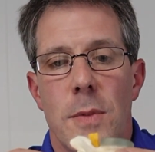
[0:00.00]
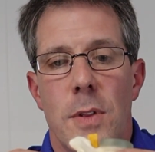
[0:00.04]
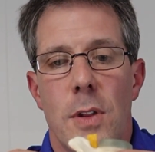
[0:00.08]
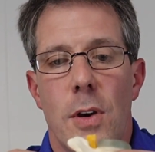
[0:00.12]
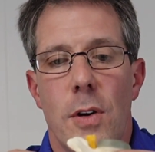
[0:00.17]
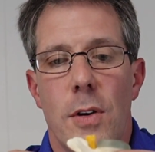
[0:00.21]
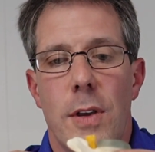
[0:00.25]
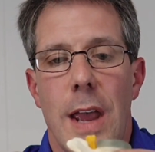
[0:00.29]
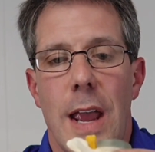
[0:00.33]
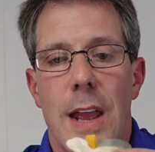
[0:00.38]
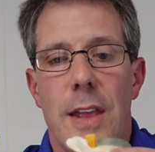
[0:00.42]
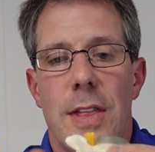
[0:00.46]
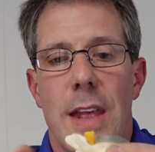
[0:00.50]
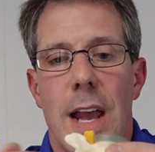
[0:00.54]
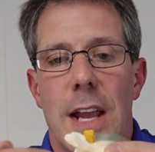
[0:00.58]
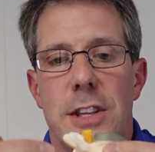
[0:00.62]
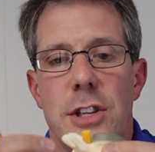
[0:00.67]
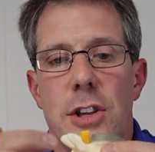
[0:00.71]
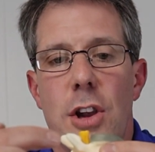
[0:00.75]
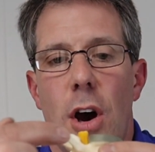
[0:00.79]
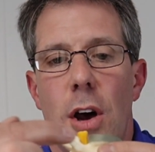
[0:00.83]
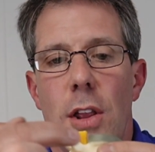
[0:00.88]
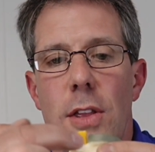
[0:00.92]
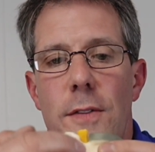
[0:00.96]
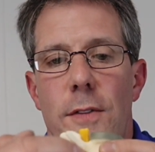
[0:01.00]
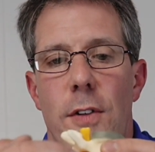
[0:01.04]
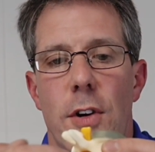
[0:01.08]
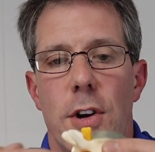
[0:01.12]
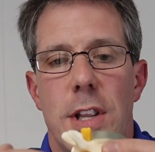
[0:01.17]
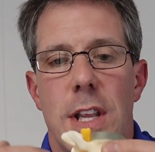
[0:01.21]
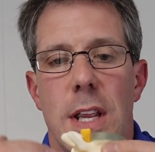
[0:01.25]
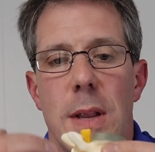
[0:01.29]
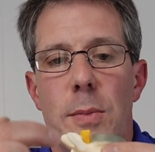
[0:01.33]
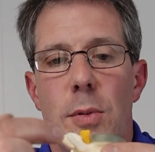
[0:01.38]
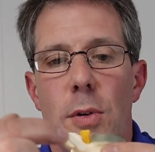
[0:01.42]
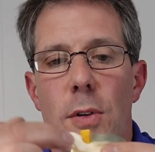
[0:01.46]
Okay, that's called the
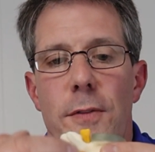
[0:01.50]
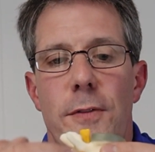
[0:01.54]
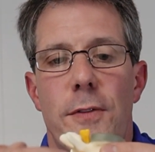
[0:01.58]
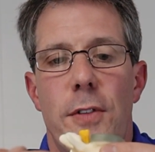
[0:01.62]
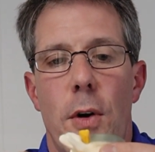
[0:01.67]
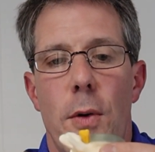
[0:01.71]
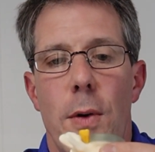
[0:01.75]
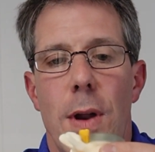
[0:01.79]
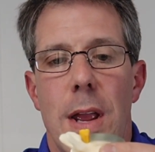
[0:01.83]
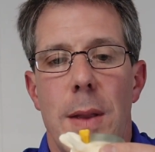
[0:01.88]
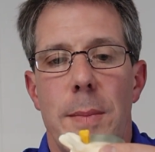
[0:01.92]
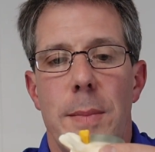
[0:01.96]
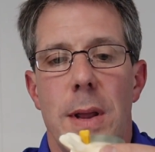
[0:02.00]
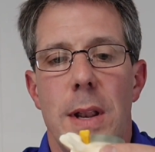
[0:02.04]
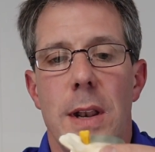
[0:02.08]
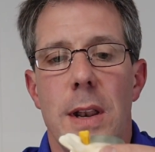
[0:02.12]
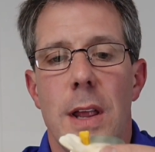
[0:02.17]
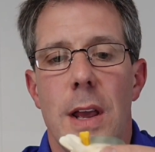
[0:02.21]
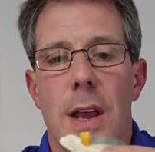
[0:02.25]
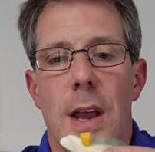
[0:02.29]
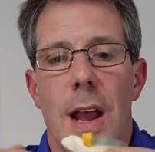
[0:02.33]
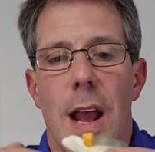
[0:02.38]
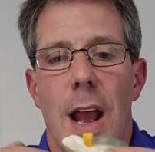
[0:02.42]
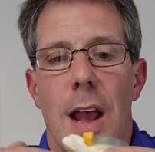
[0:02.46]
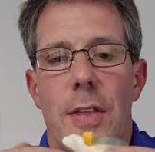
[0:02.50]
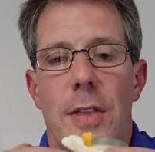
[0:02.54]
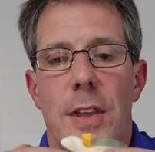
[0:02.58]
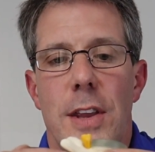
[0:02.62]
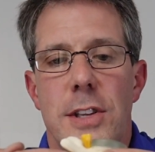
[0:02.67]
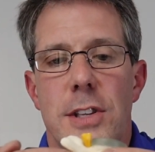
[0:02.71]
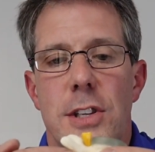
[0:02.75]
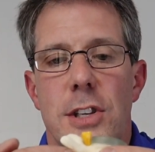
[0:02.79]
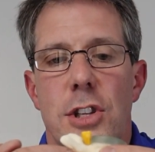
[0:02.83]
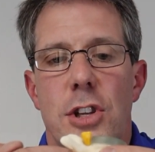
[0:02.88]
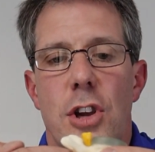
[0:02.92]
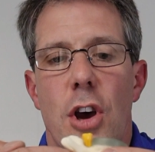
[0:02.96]
vertebral foramen, and
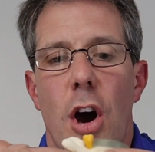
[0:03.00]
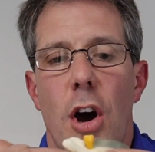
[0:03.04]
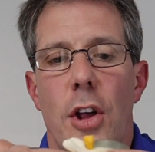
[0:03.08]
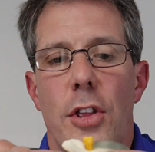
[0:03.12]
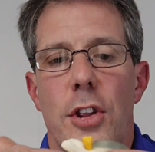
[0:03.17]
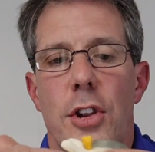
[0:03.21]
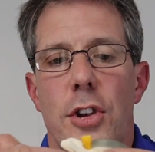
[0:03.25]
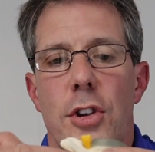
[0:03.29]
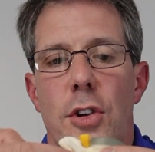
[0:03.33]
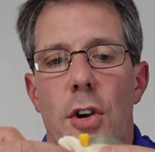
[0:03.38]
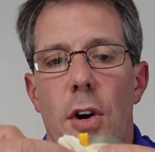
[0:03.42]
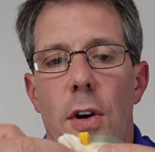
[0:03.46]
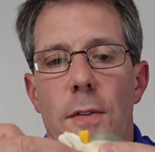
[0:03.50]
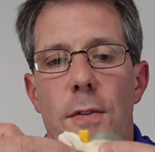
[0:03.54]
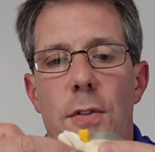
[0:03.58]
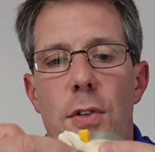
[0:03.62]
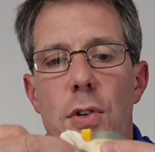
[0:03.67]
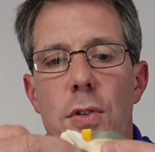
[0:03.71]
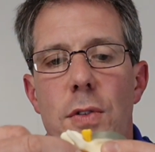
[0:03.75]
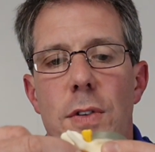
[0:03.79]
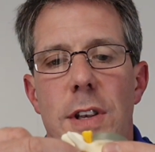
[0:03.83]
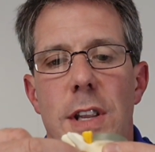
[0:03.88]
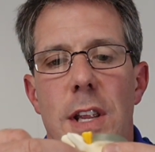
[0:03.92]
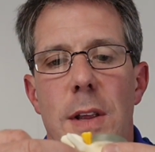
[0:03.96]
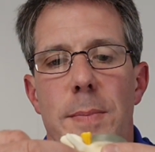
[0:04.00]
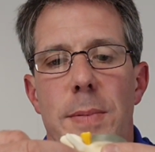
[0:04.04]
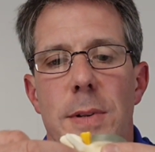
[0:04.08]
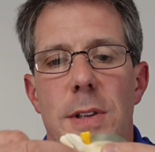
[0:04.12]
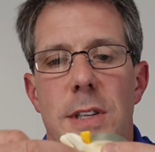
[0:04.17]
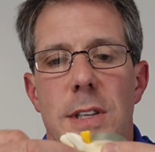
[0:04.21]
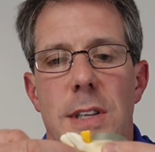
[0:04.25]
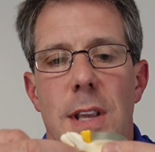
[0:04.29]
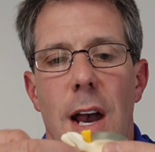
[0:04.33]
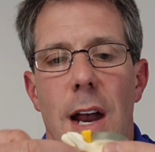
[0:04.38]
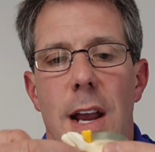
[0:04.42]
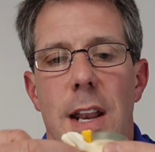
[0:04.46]
this is called the nerve root deep
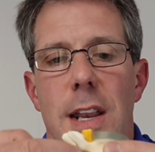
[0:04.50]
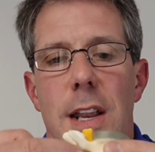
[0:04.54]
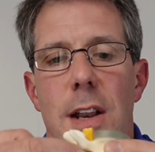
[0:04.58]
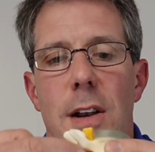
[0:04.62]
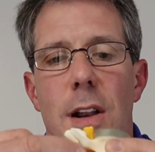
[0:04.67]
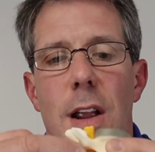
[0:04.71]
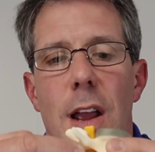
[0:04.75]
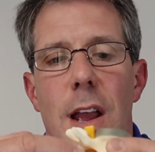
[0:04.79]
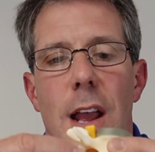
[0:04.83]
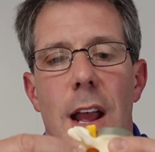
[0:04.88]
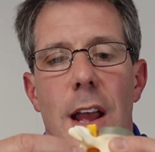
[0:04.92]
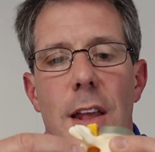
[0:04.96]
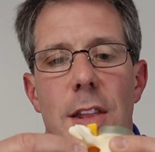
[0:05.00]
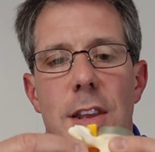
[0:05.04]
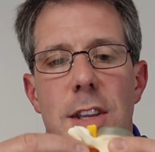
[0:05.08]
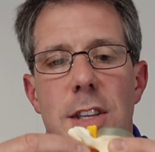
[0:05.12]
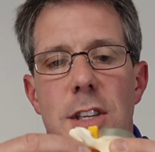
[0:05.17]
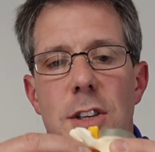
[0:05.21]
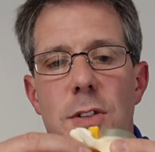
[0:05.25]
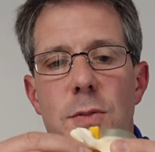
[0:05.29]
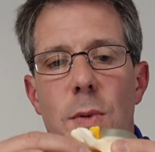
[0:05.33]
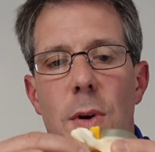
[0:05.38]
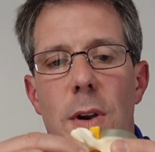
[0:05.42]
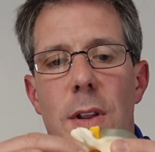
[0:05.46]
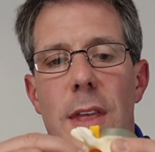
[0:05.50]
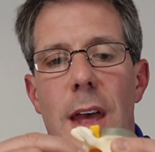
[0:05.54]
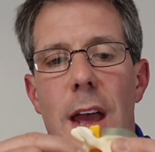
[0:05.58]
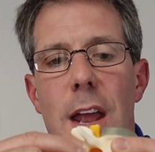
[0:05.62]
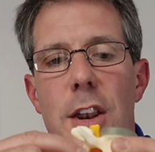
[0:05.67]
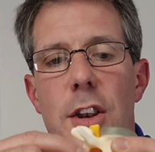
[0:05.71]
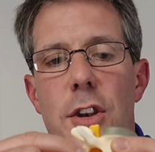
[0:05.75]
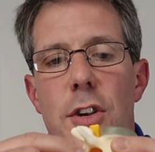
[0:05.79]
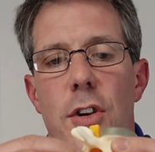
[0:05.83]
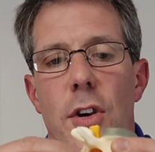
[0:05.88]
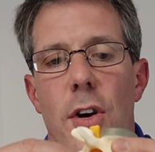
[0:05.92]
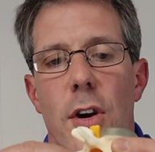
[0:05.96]
inside here, and this is where that
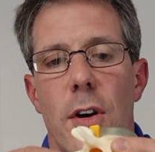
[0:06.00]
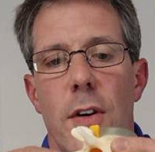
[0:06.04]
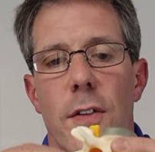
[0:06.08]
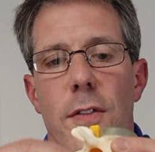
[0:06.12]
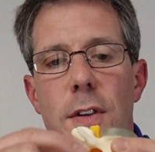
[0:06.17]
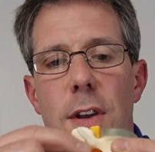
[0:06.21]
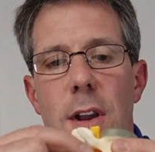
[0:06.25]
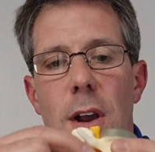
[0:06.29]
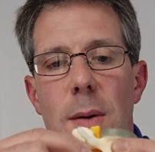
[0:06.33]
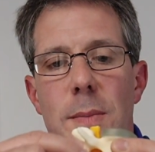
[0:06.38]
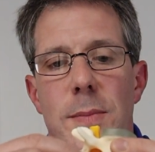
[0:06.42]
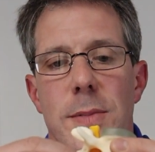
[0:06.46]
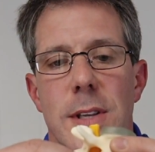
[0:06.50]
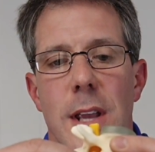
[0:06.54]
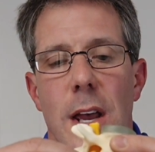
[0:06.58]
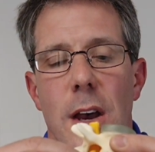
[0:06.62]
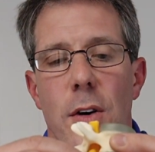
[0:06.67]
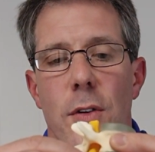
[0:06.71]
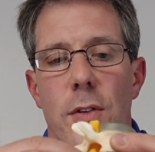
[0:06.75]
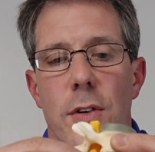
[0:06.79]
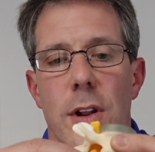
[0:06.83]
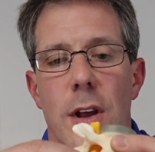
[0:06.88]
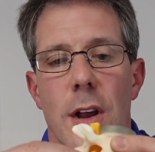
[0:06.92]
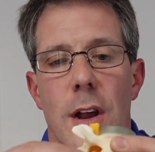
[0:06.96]
nerve comes out.